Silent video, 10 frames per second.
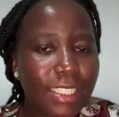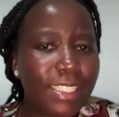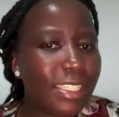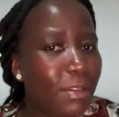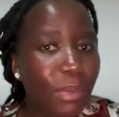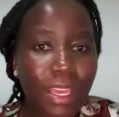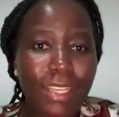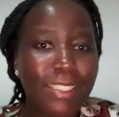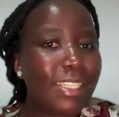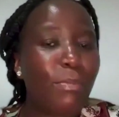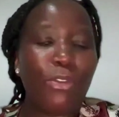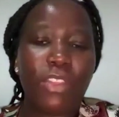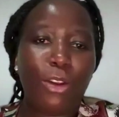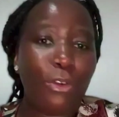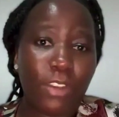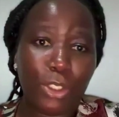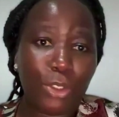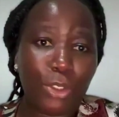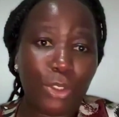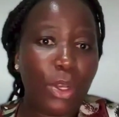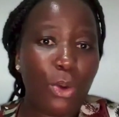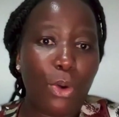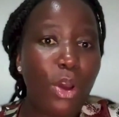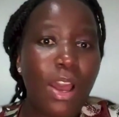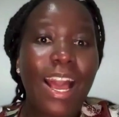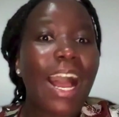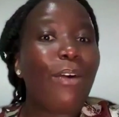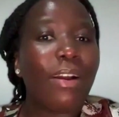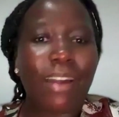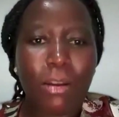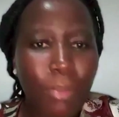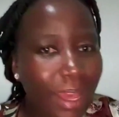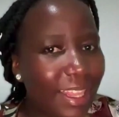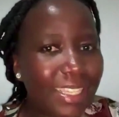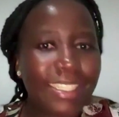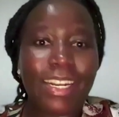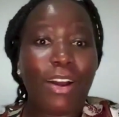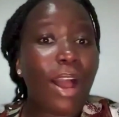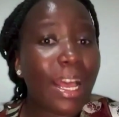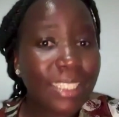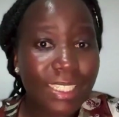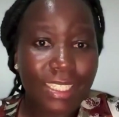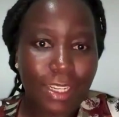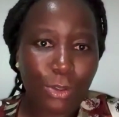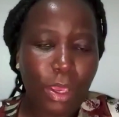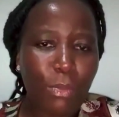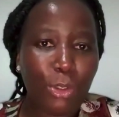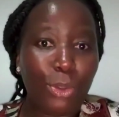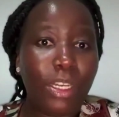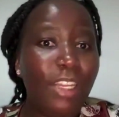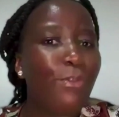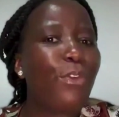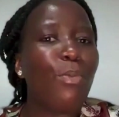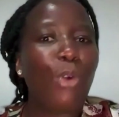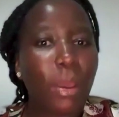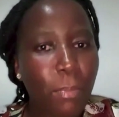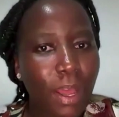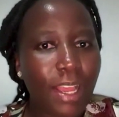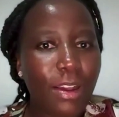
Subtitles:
Same case, some of the innovations we know our grandmothers and our ancestors were able to lead from way back.